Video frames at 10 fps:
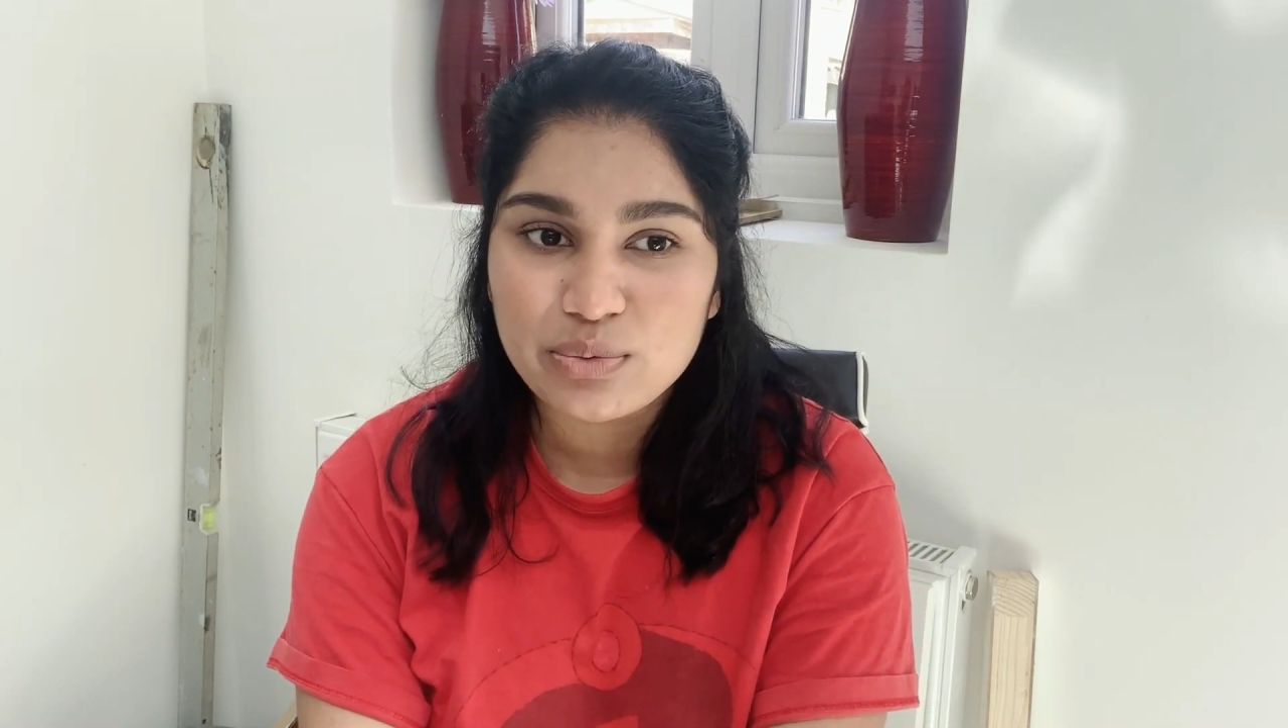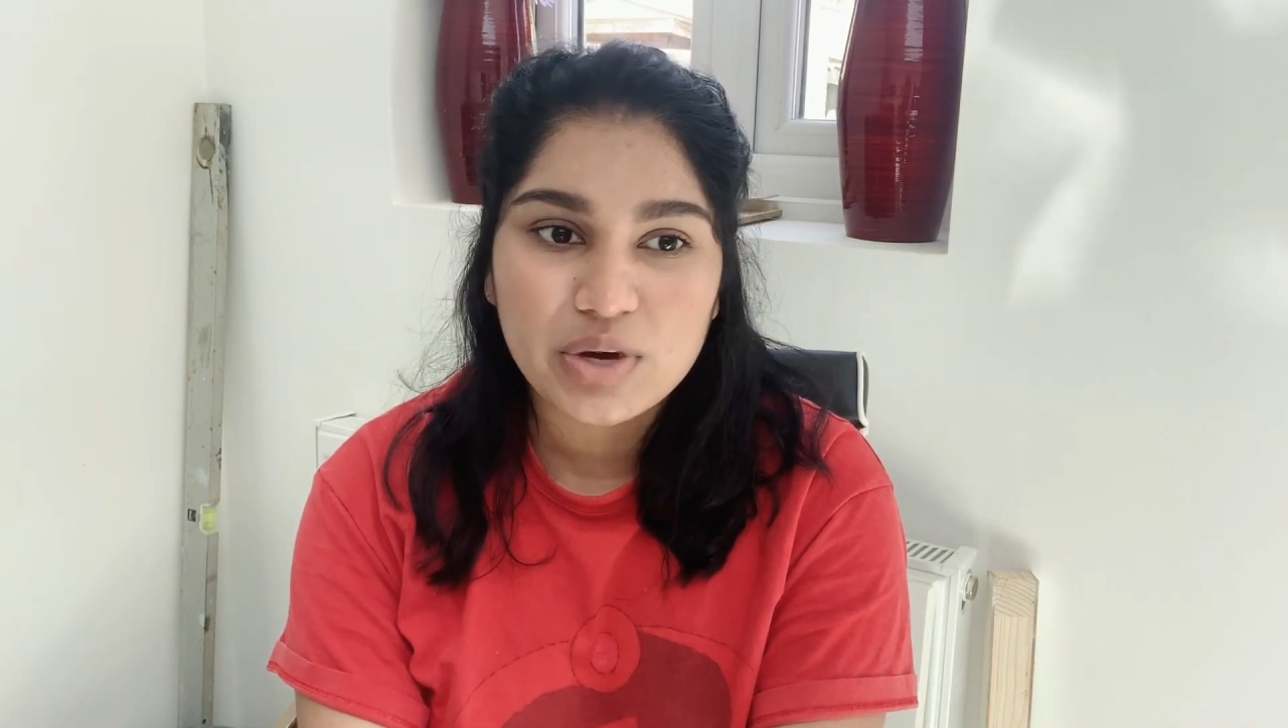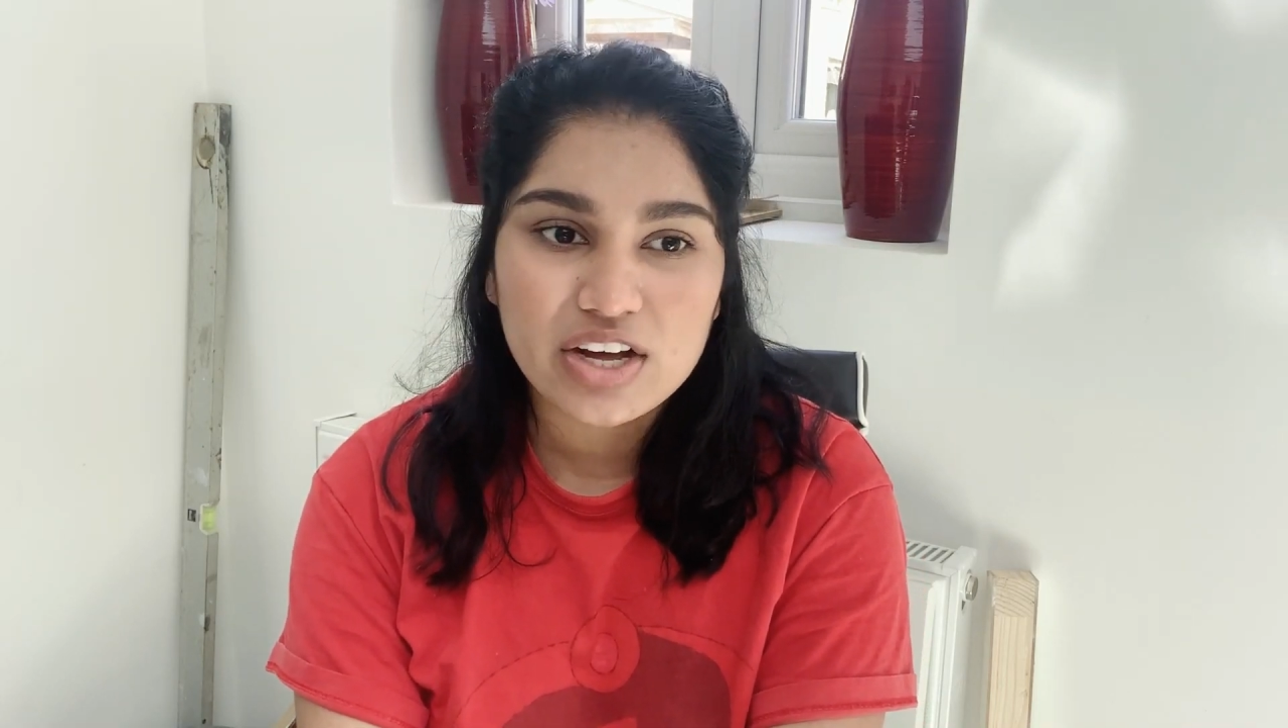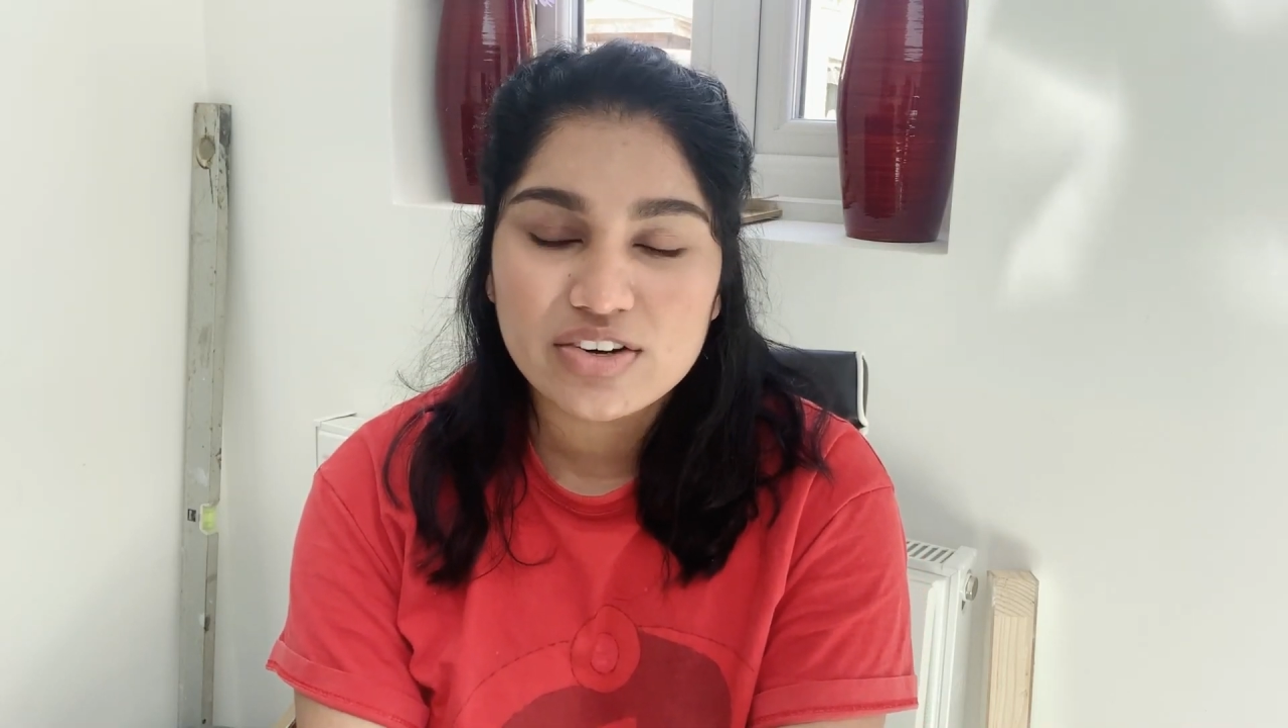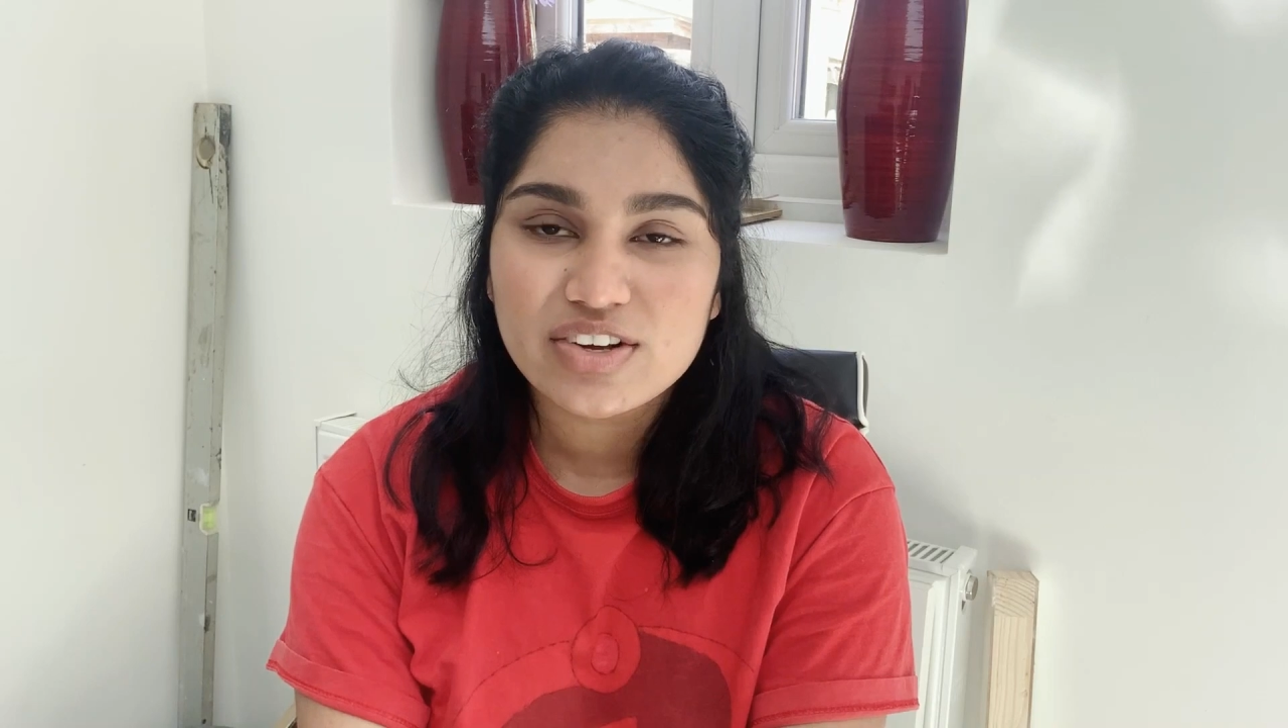
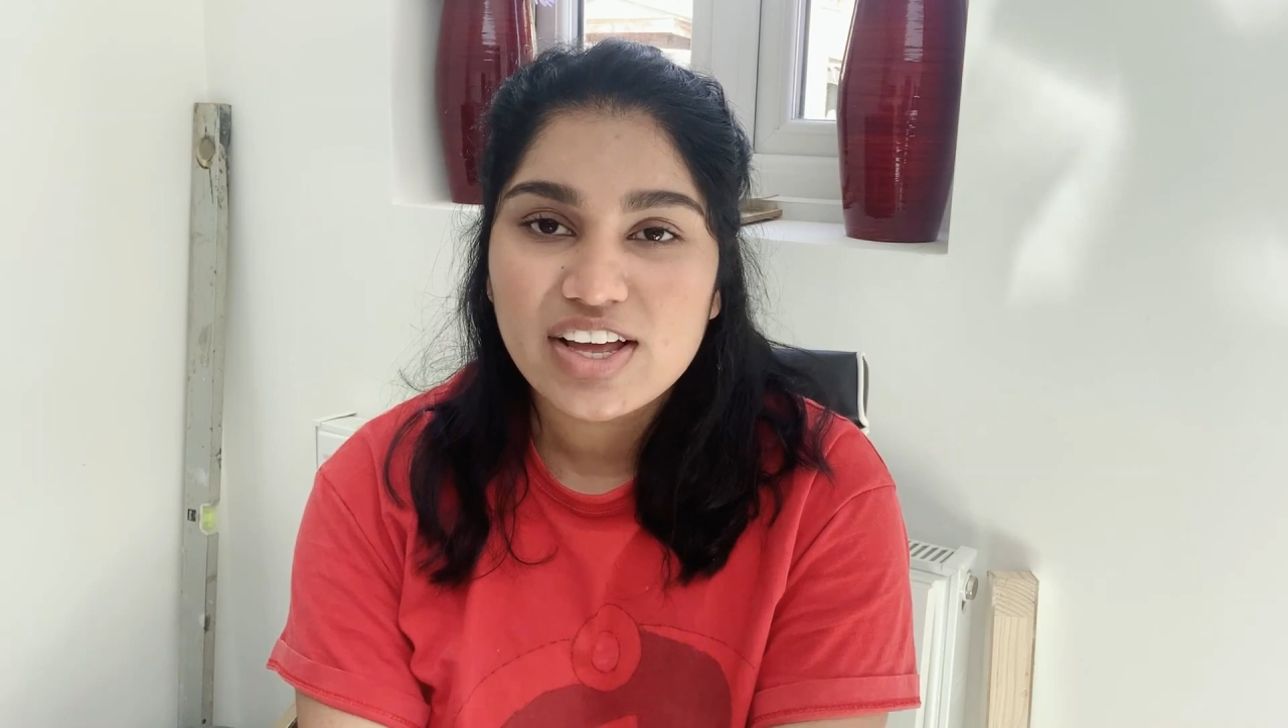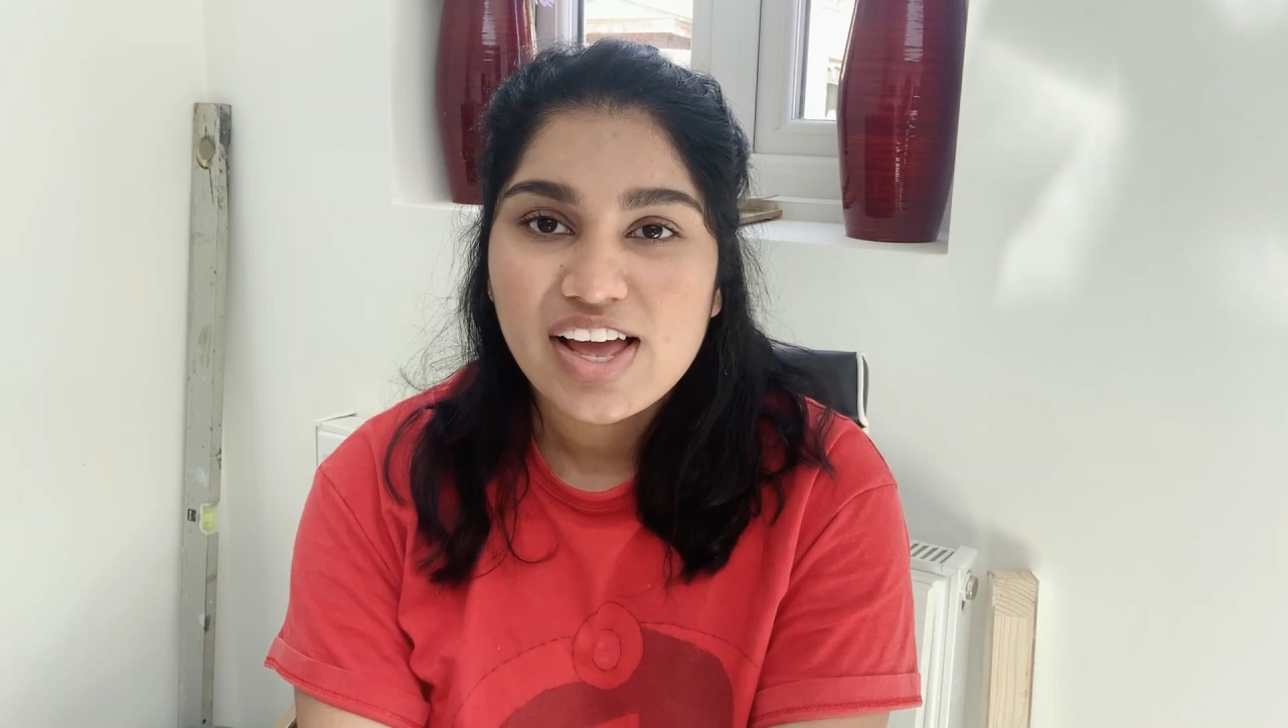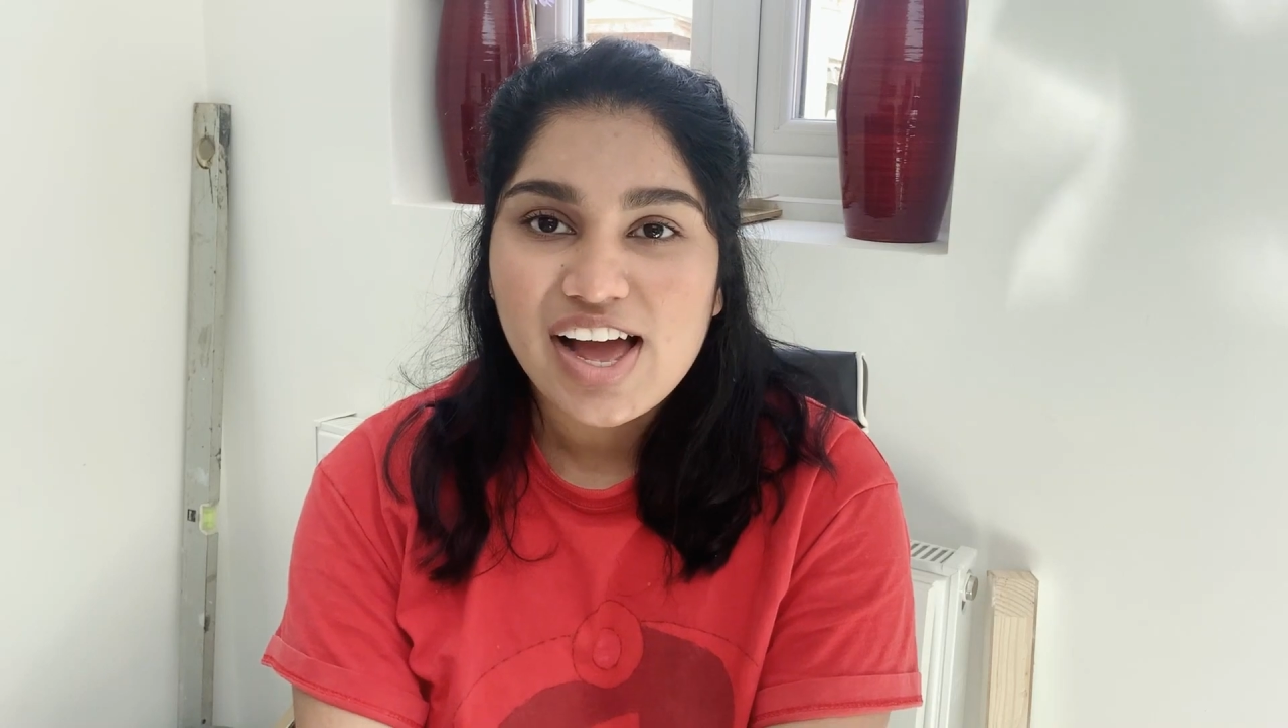well,